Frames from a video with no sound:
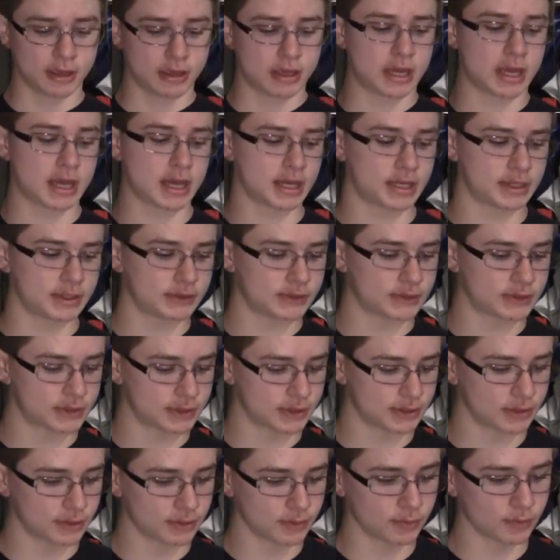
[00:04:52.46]
And
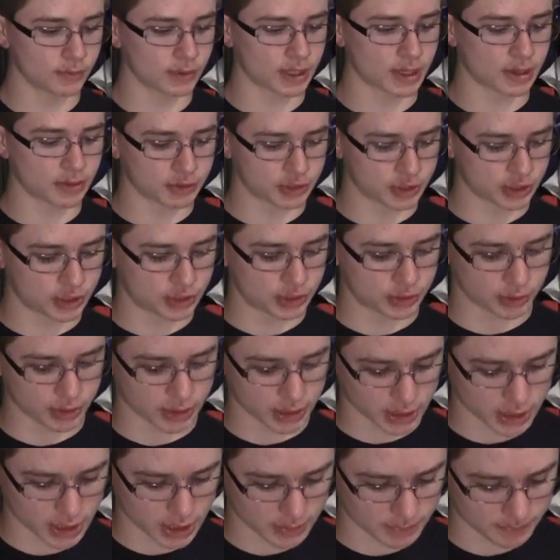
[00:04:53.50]
when I was just doing